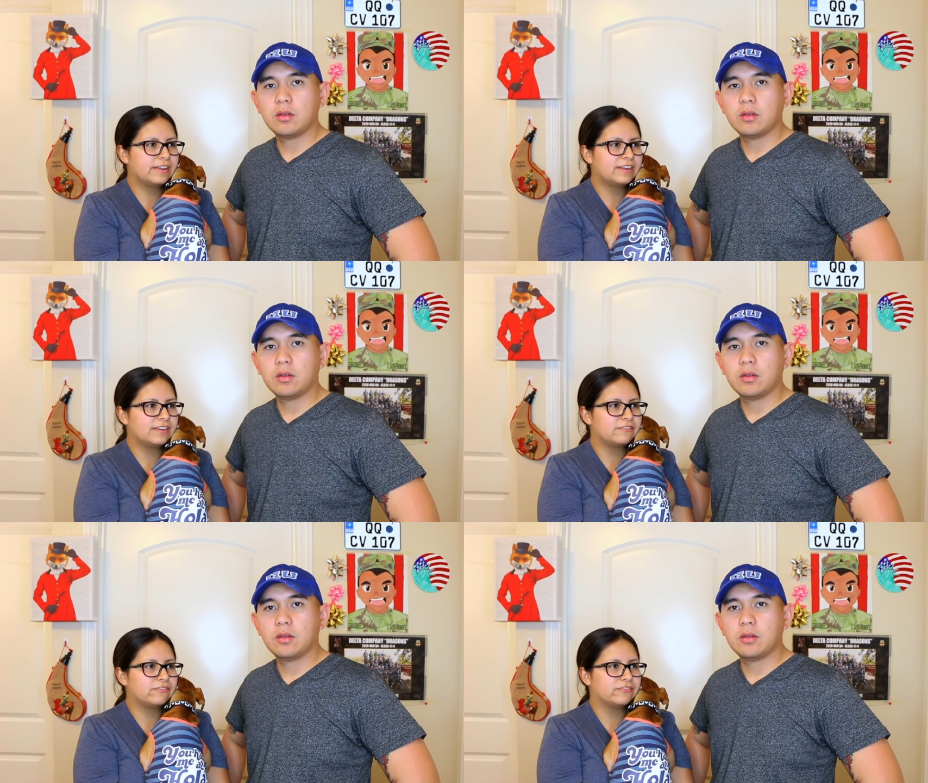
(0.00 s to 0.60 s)
Speaker 1: it
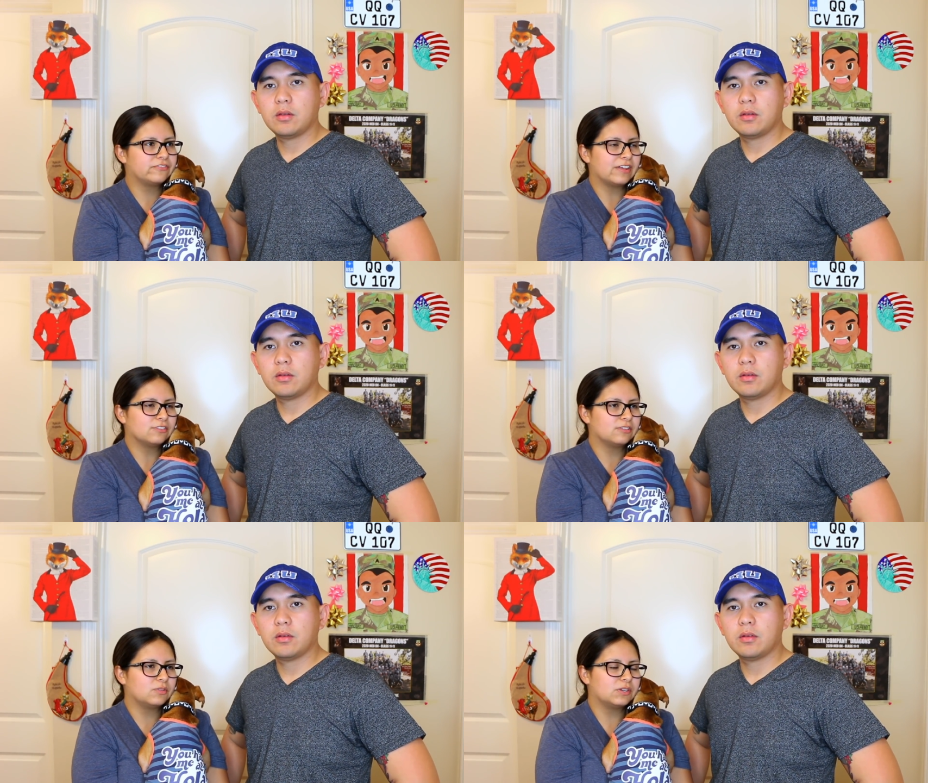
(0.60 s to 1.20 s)
if
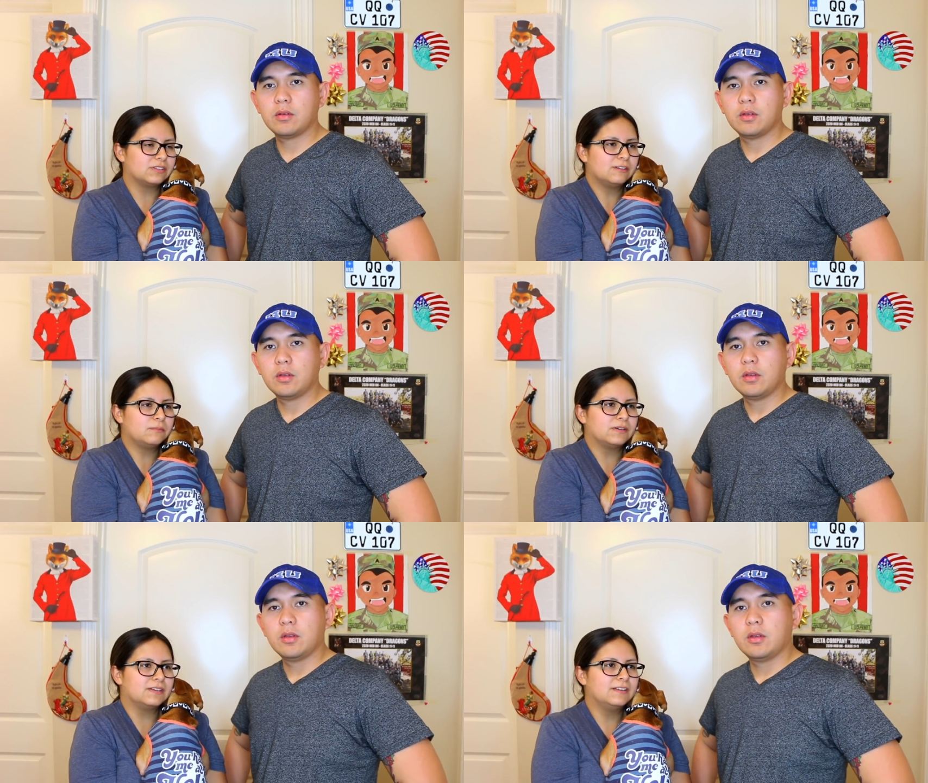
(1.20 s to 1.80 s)
that's what you want to
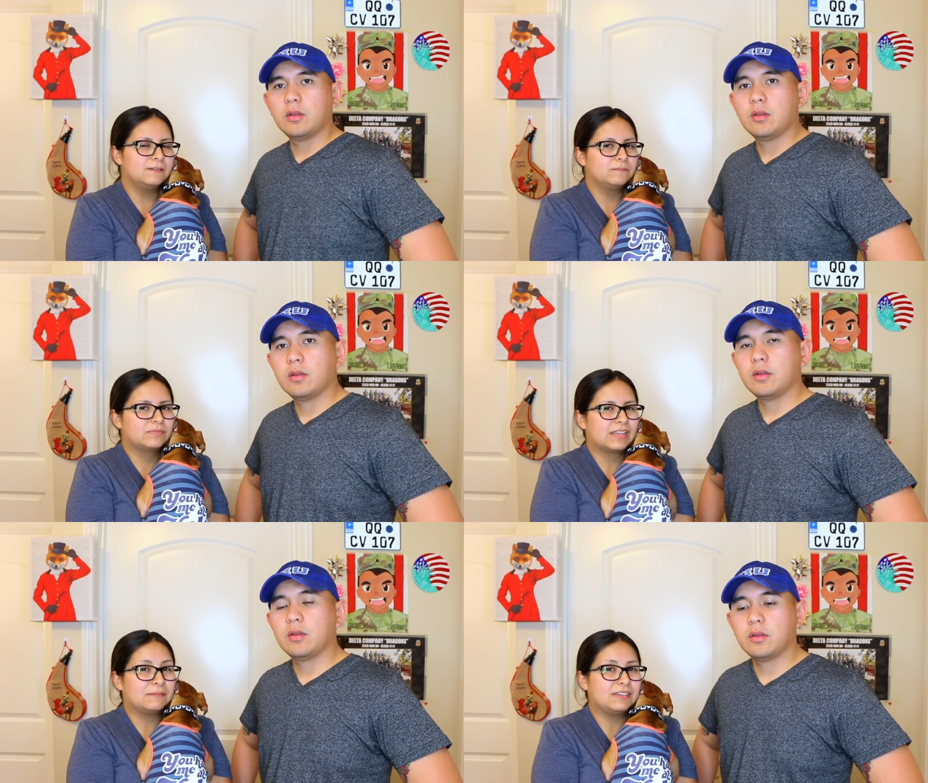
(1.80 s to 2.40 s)
do, but,
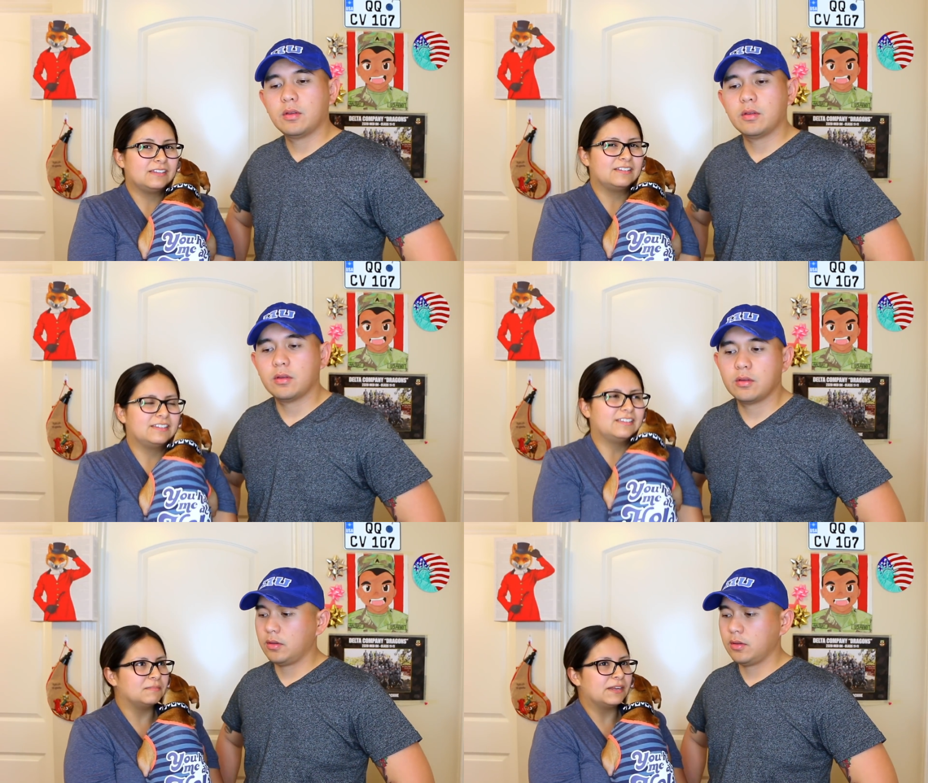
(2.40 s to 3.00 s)
I
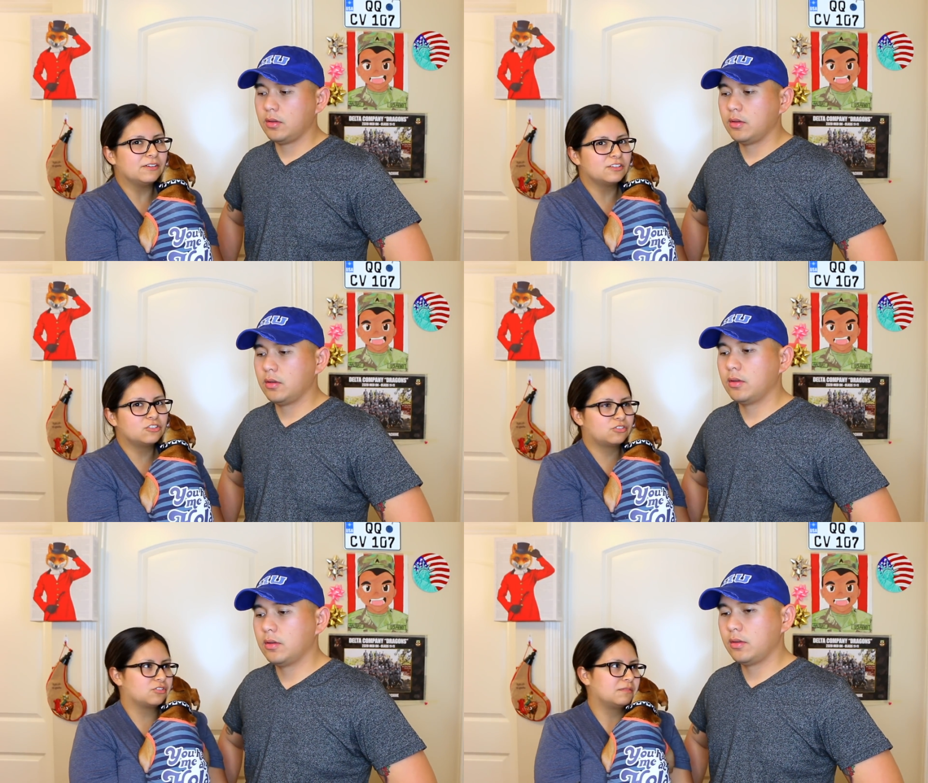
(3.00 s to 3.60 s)
mean, marriage
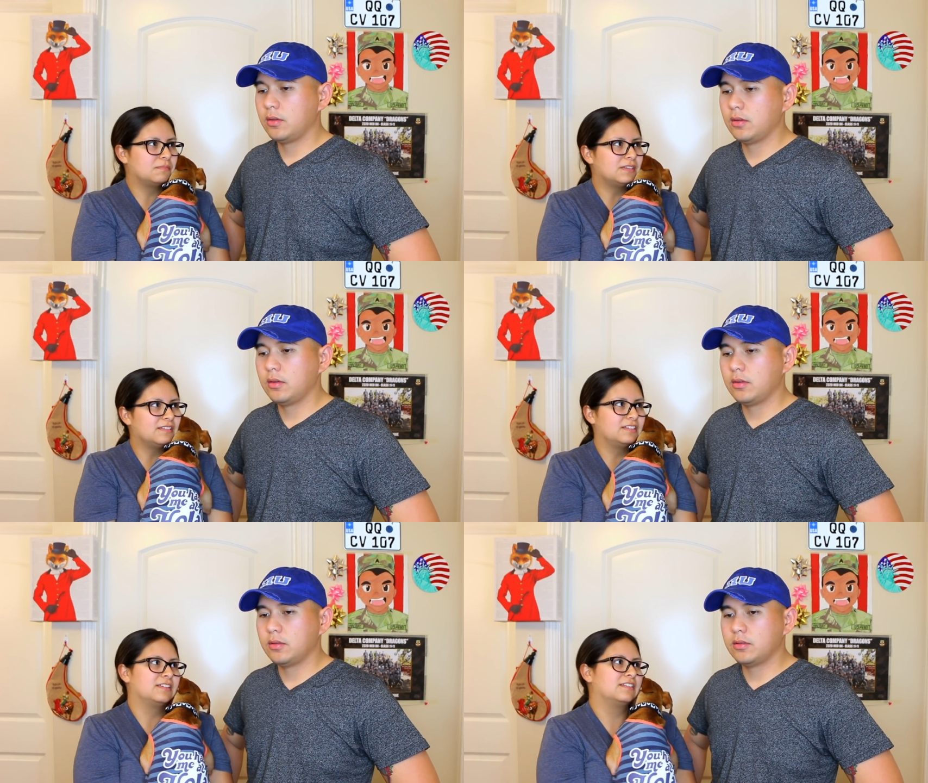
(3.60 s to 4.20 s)
shouldn't be
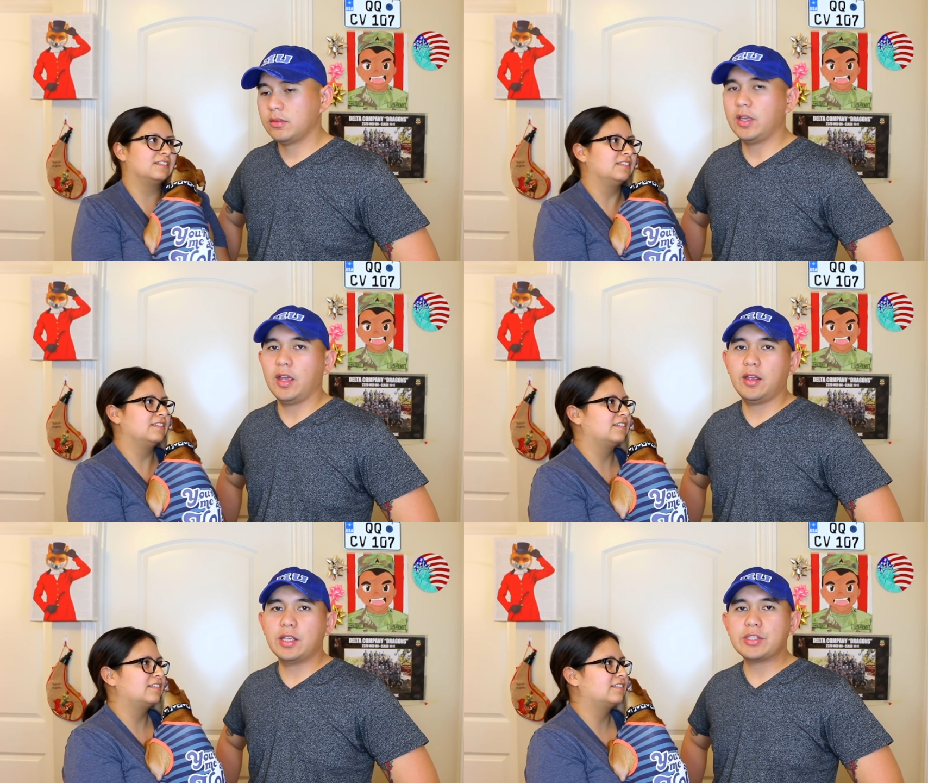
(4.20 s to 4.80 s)
taken.
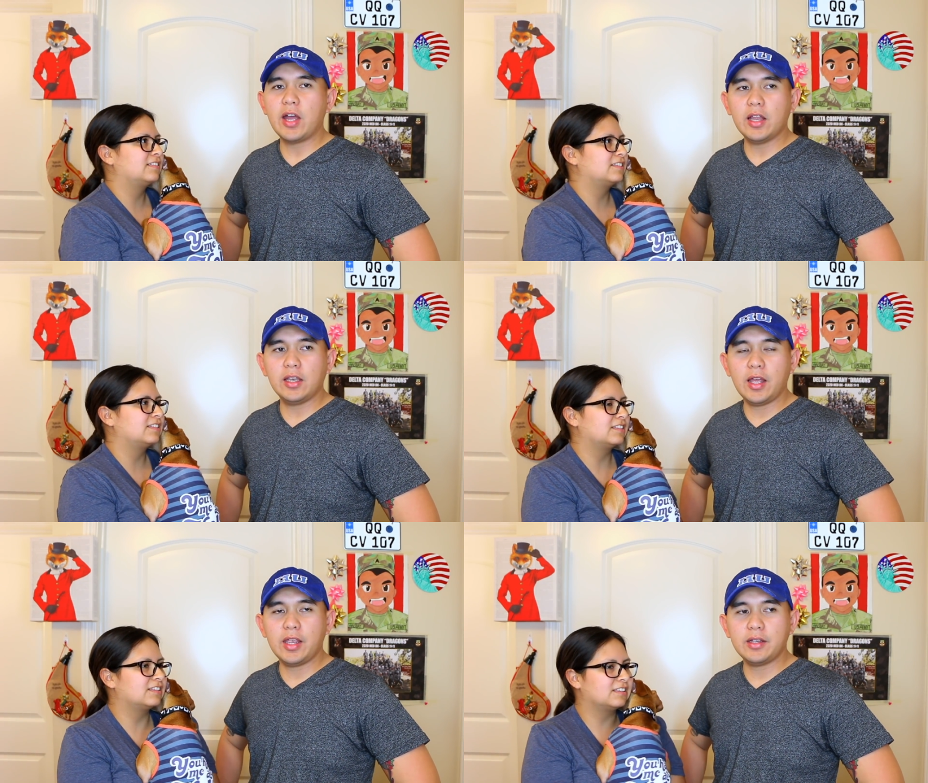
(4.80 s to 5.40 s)
Speaker 2: Yeah, it's
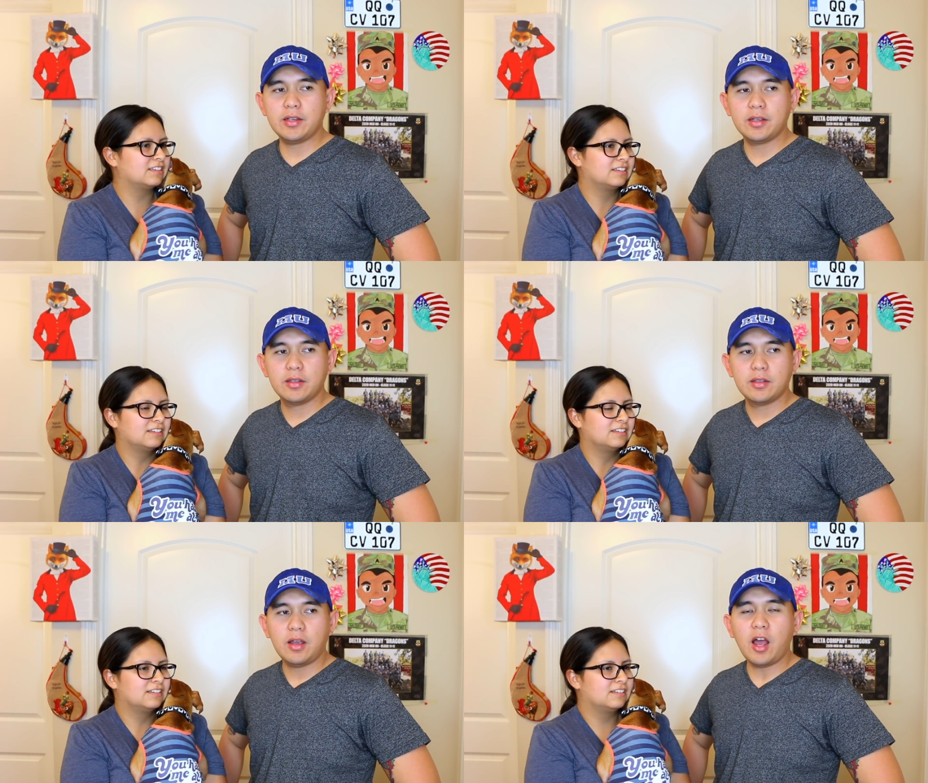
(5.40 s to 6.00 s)
not like
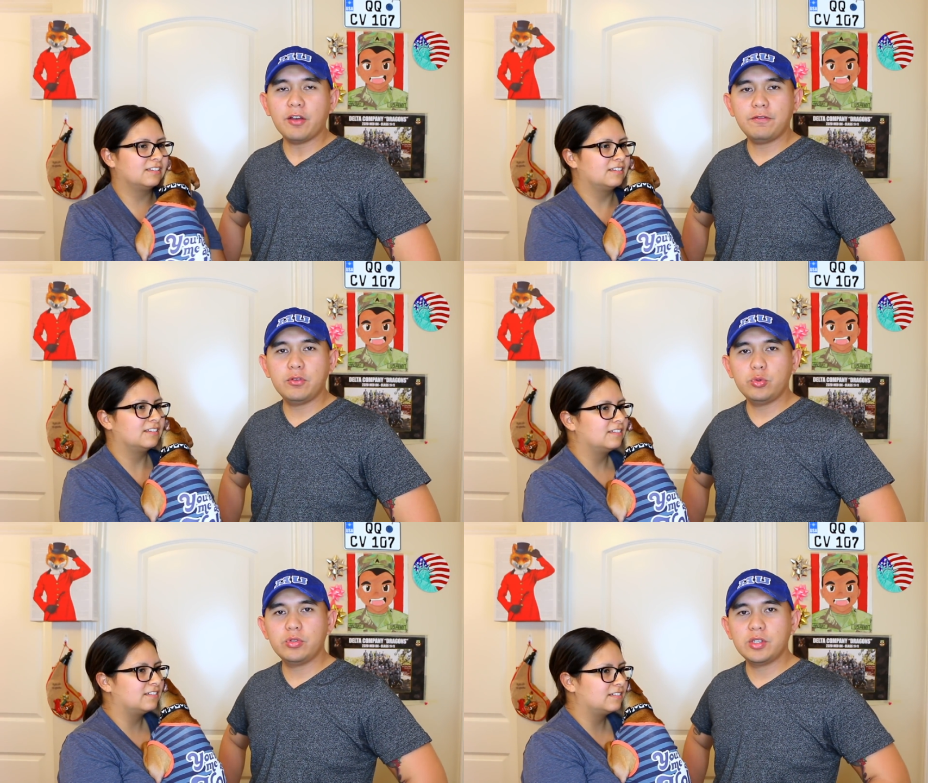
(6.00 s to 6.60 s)
hot
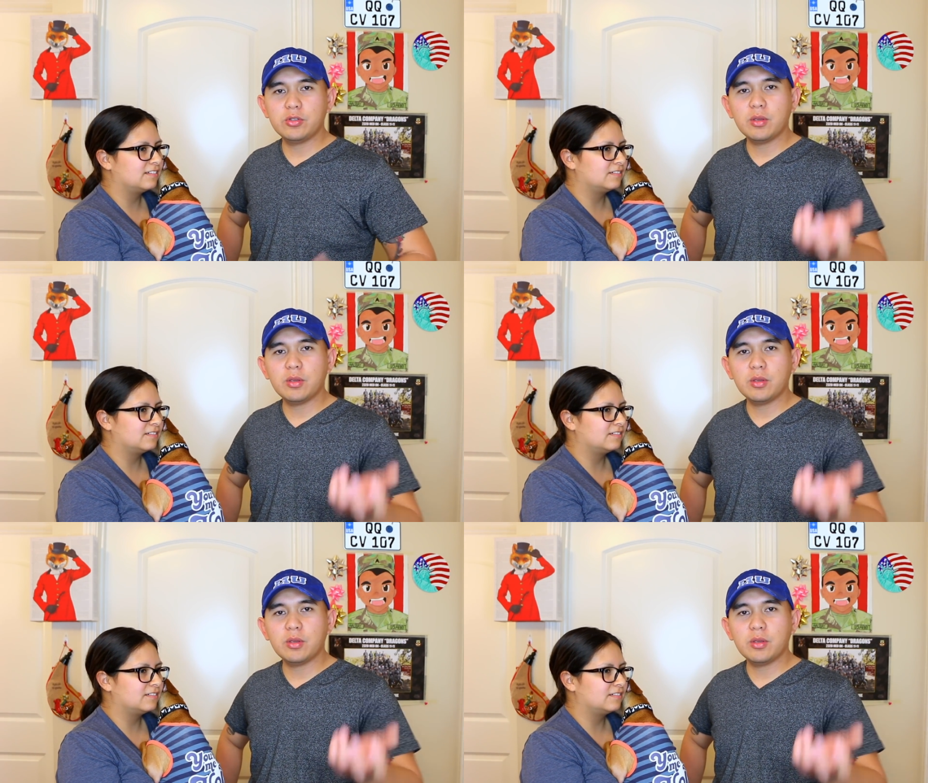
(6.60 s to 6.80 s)
food that you